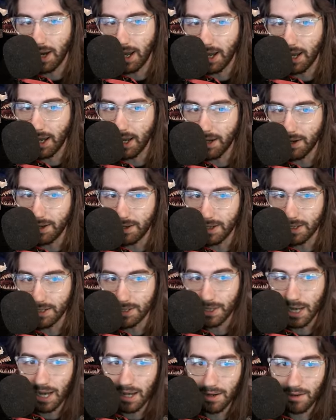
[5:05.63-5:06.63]
and
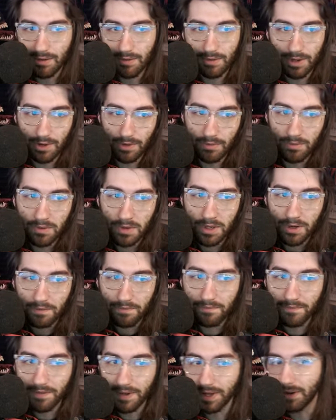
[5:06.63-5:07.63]
does not you know fit